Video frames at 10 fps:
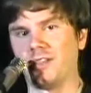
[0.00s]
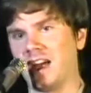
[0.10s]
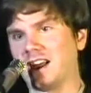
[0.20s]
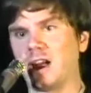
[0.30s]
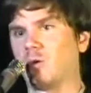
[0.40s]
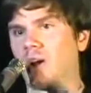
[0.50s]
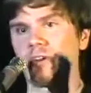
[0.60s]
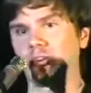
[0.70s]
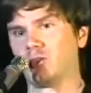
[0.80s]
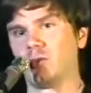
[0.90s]
That got
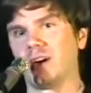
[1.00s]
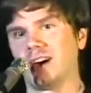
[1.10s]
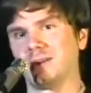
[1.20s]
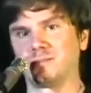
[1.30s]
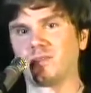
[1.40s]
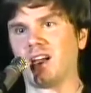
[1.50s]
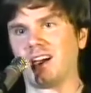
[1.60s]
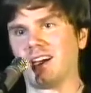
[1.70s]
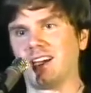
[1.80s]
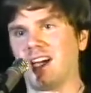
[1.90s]
routed to a,
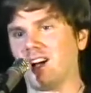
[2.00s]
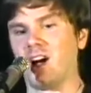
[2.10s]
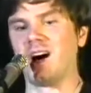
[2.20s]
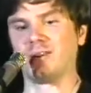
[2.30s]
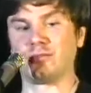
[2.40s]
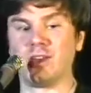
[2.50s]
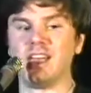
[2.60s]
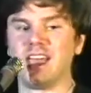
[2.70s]
a, a conf.